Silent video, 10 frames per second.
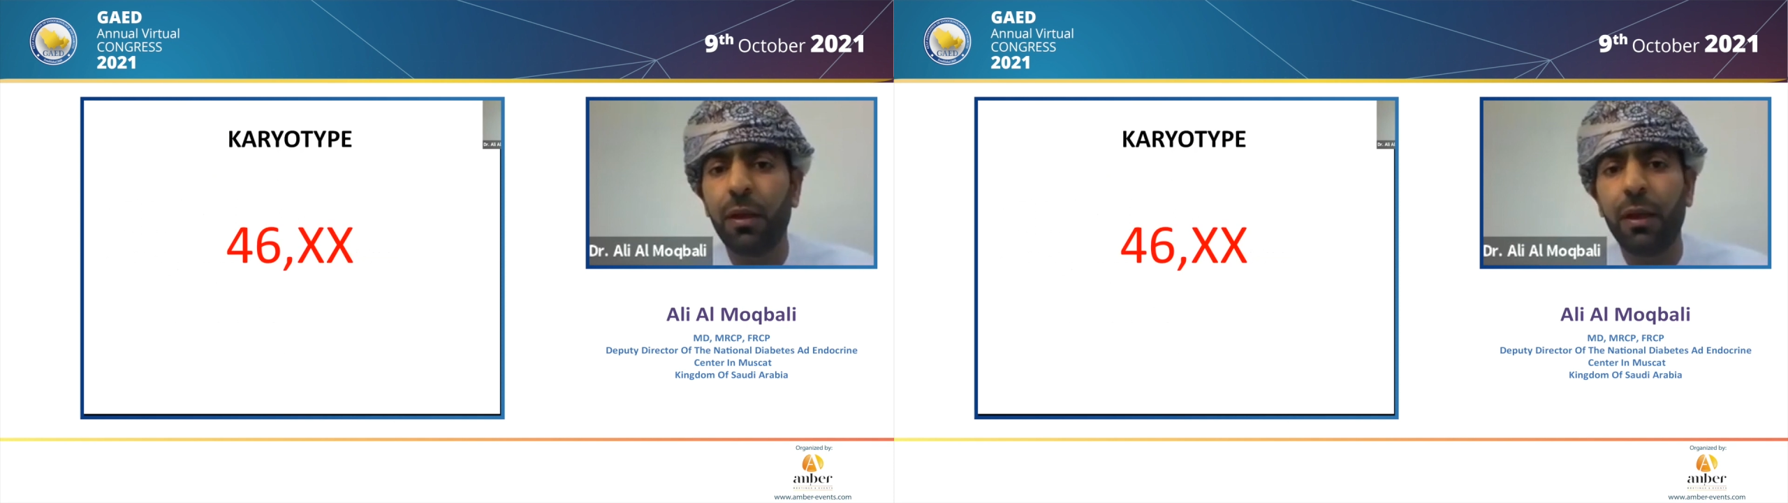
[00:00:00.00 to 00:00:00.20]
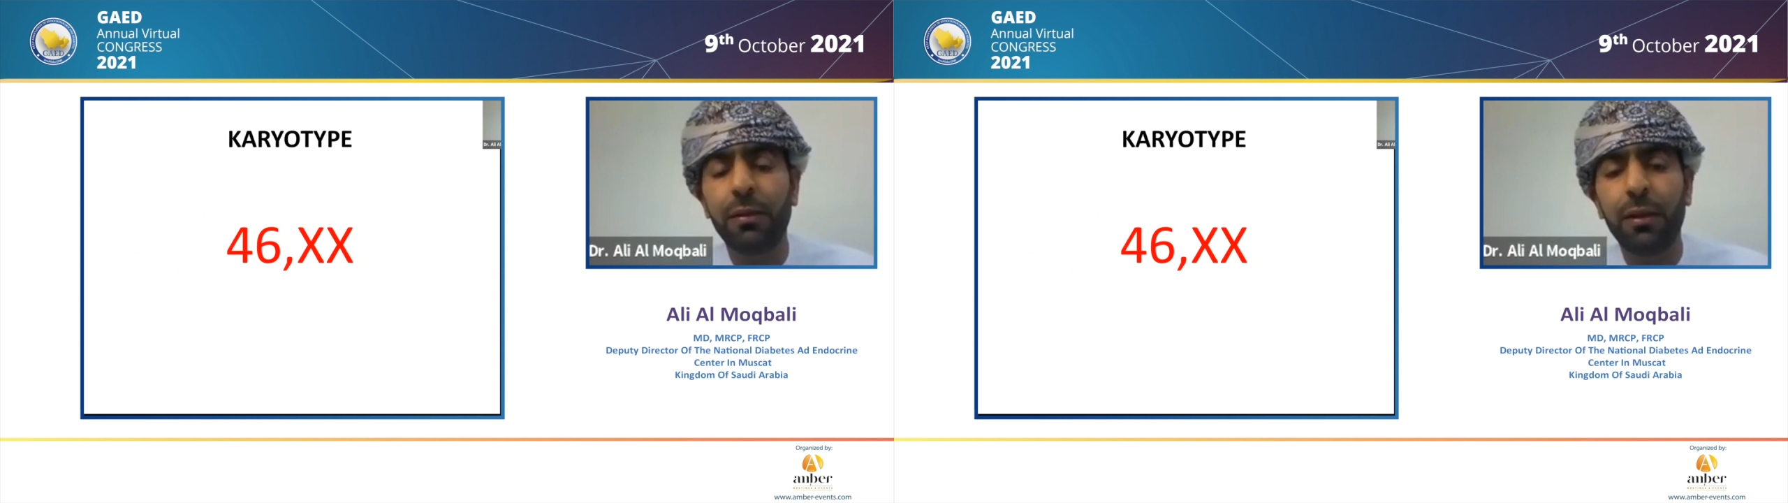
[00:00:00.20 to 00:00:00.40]

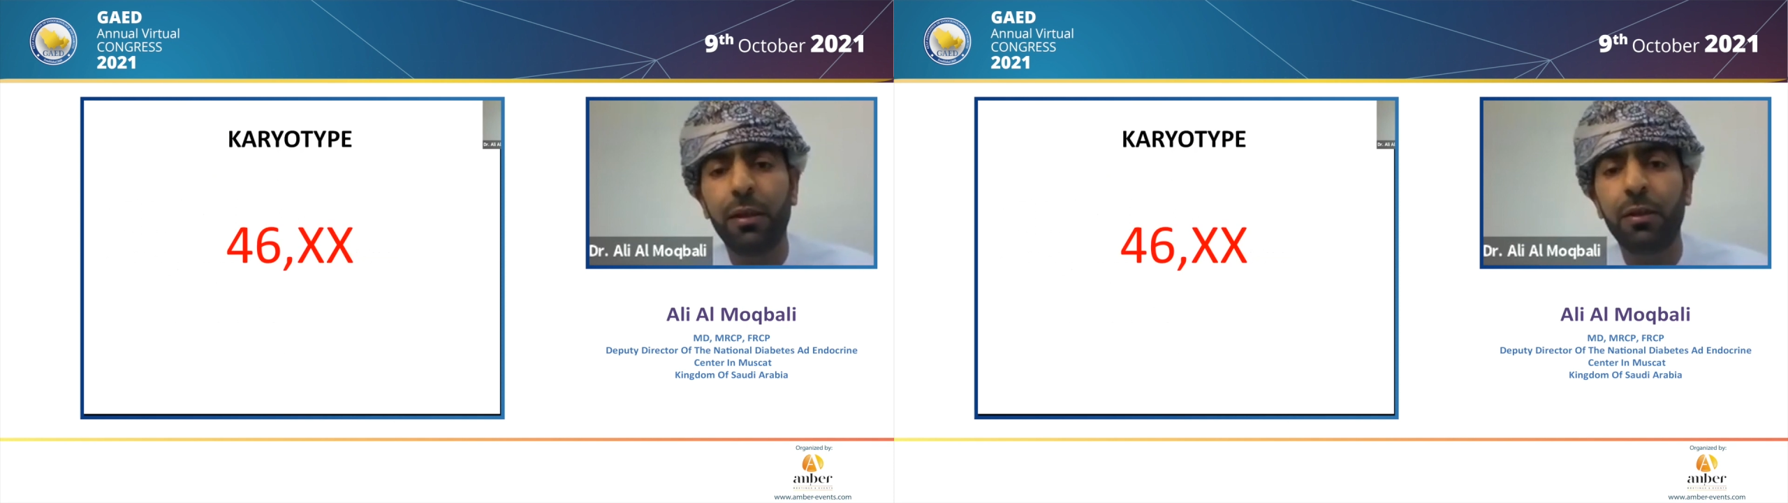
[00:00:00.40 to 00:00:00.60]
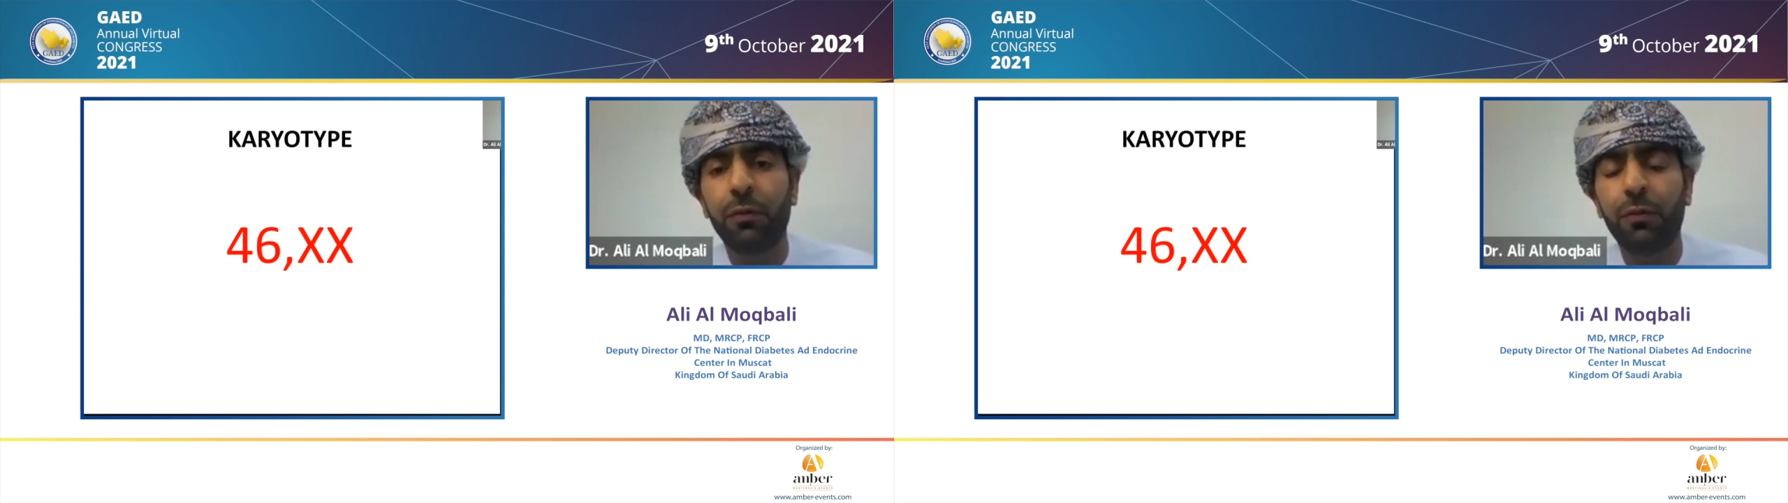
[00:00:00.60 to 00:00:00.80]
at
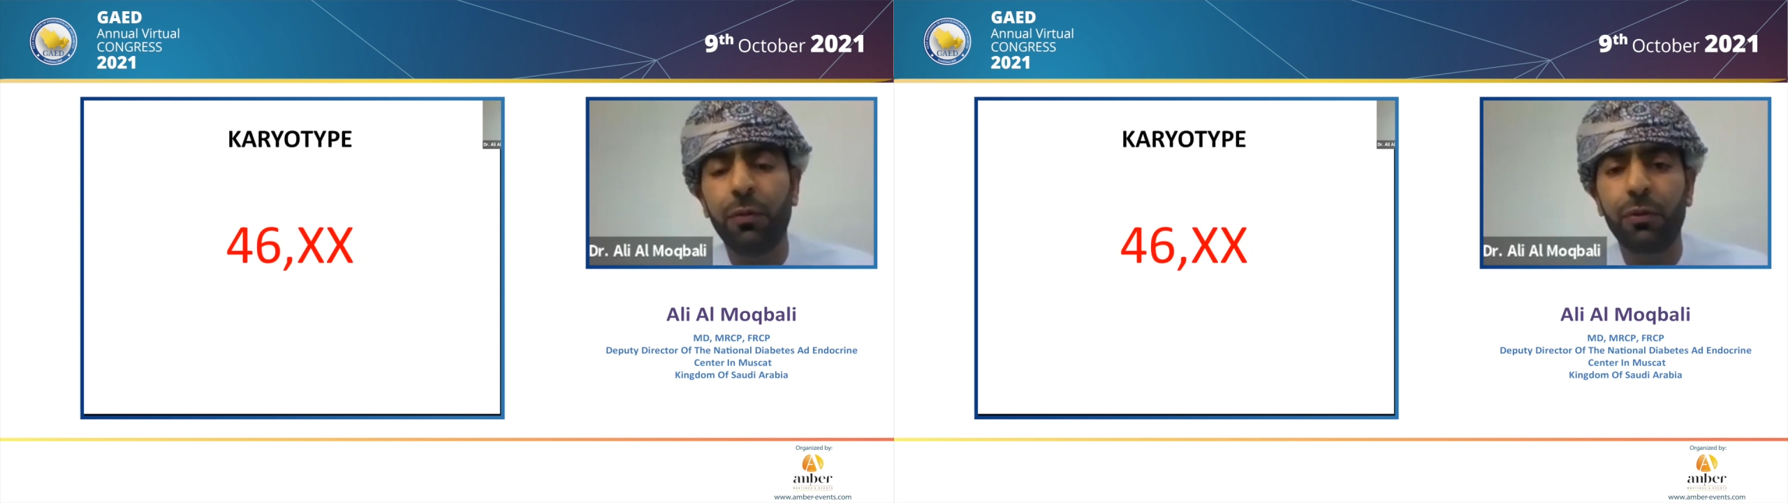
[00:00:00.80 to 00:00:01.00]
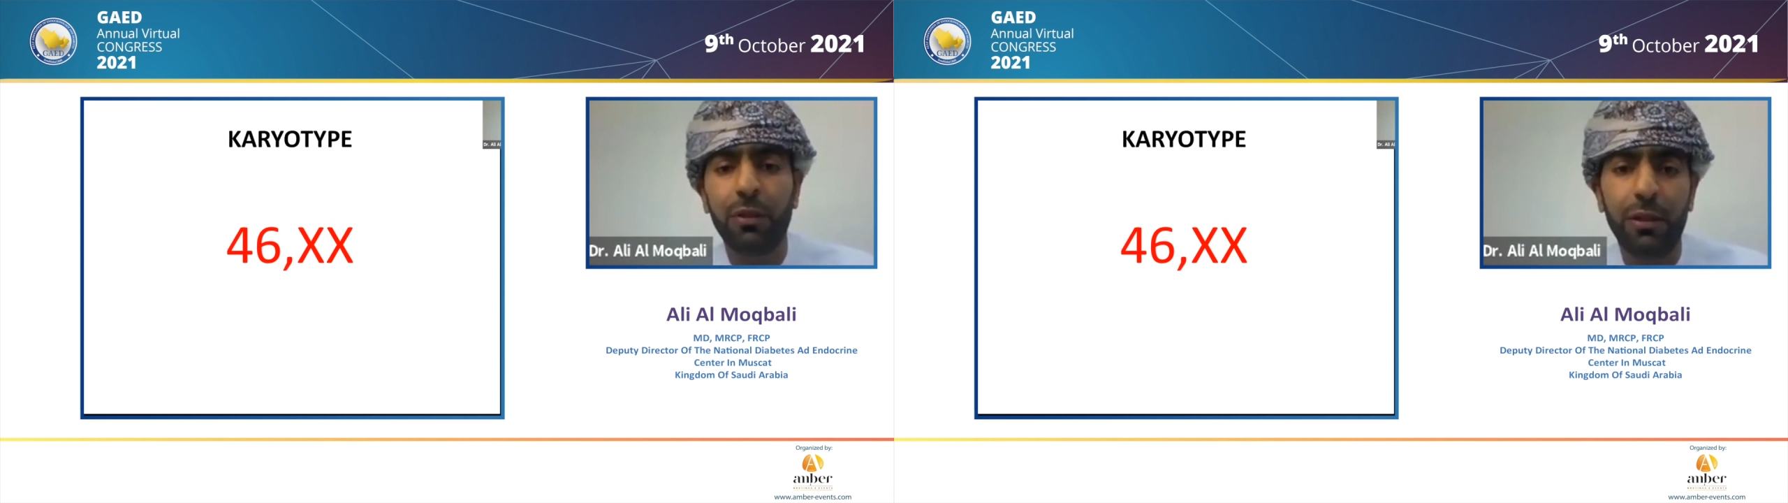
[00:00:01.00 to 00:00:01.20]
age of
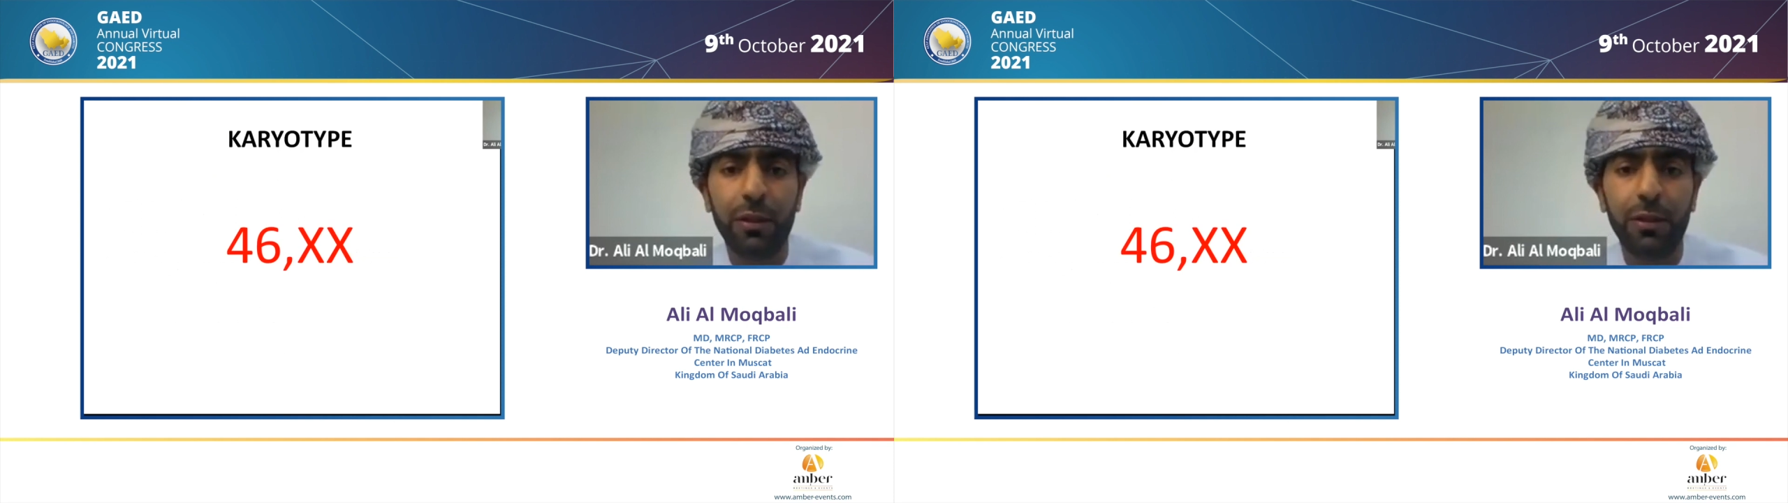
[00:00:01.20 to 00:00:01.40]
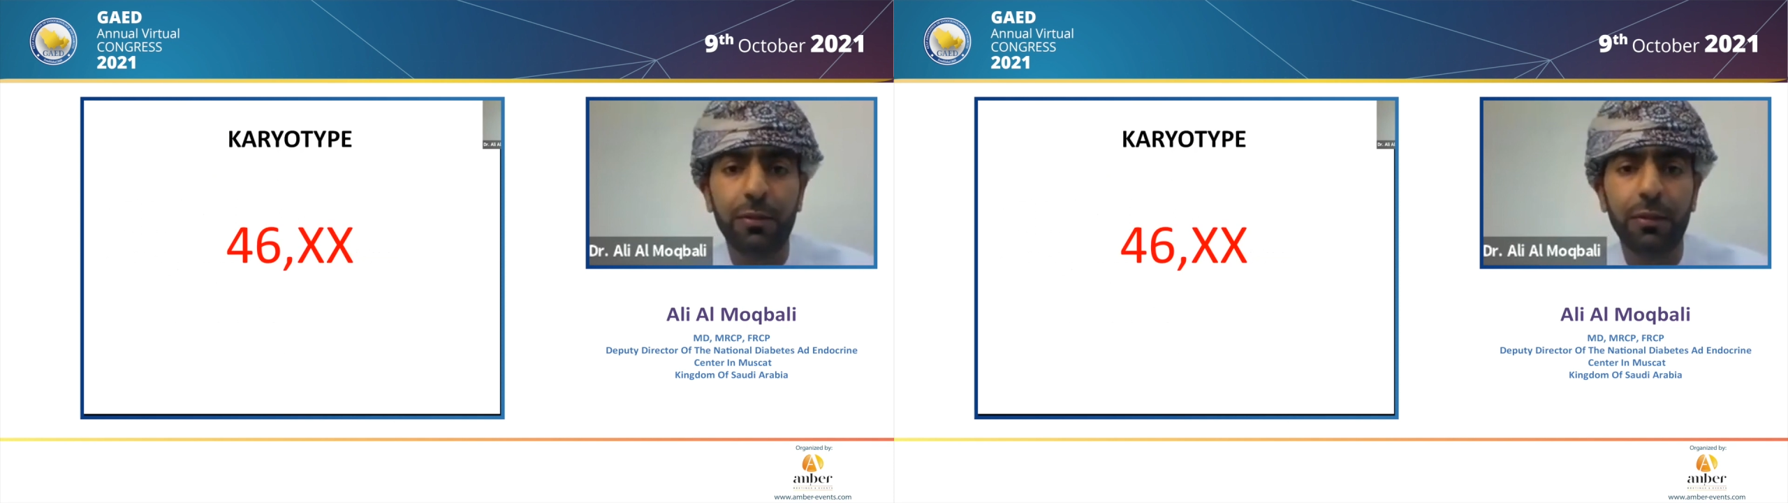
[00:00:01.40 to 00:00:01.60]

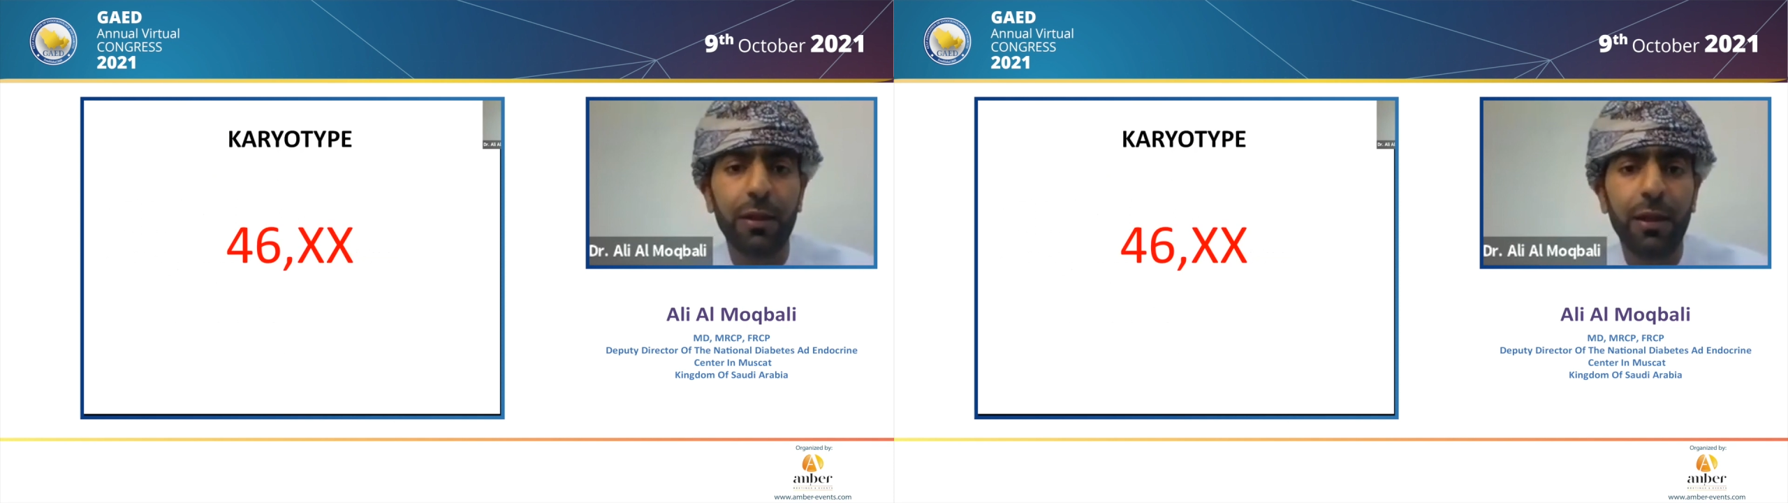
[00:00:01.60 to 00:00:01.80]
48